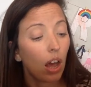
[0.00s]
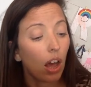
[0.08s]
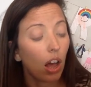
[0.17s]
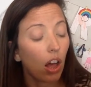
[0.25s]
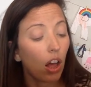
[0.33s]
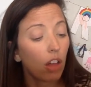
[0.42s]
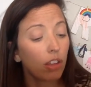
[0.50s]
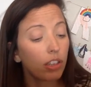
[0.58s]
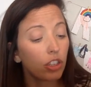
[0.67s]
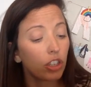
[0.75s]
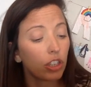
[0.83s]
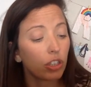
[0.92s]
All the
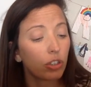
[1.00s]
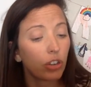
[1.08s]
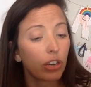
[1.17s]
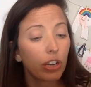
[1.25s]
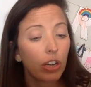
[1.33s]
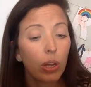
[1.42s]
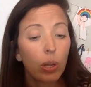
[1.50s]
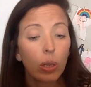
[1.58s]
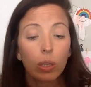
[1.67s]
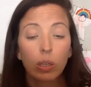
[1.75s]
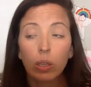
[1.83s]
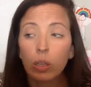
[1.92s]
children
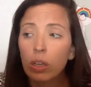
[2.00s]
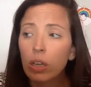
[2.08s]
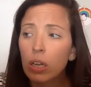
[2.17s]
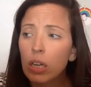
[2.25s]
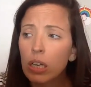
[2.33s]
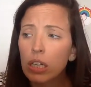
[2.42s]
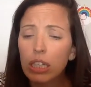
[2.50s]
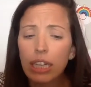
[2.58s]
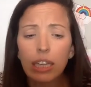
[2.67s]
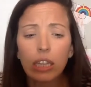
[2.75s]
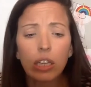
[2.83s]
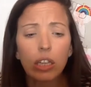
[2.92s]
looked
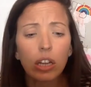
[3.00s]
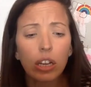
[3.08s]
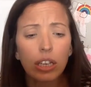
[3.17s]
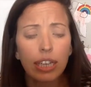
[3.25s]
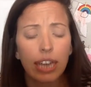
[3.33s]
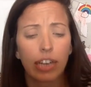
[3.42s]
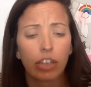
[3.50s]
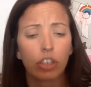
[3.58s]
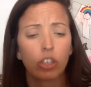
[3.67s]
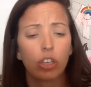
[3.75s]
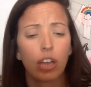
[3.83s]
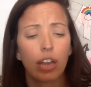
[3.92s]
and looked at
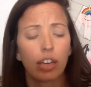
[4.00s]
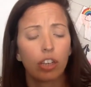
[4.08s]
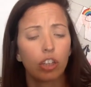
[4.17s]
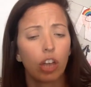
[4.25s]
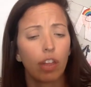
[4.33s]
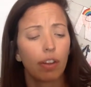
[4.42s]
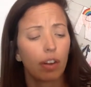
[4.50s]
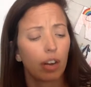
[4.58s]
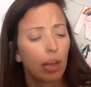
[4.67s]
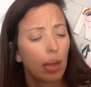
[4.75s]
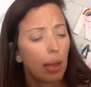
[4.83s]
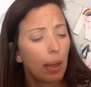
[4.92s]
each other,
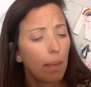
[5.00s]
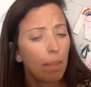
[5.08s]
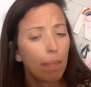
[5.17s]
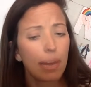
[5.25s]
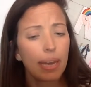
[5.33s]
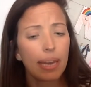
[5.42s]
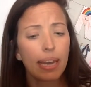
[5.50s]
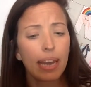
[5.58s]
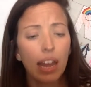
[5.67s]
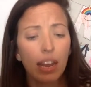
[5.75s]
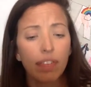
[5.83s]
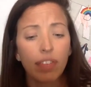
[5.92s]
but
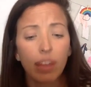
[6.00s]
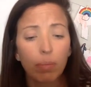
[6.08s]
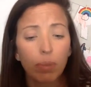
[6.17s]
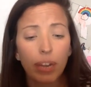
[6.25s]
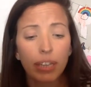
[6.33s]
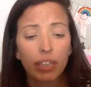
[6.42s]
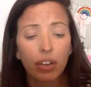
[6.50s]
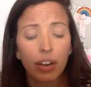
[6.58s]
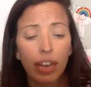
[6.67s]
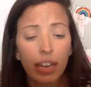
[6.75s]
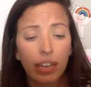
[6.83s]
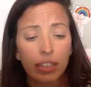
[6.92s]
none of them raised their
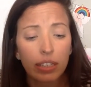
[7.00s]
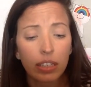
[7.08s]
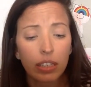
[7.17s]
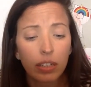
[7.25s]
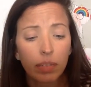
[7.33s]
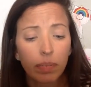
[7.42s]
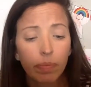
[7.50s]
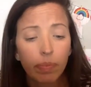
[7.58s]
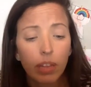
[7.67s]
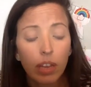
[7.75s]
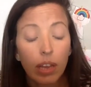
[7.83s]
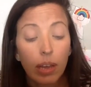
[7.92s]
hands.
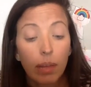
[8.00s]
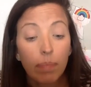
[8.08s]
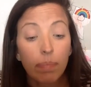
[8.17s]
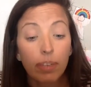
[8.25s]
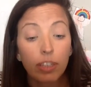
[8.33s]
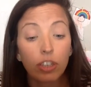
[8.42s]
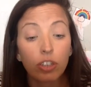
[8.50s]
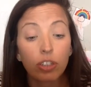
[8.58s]
Mr.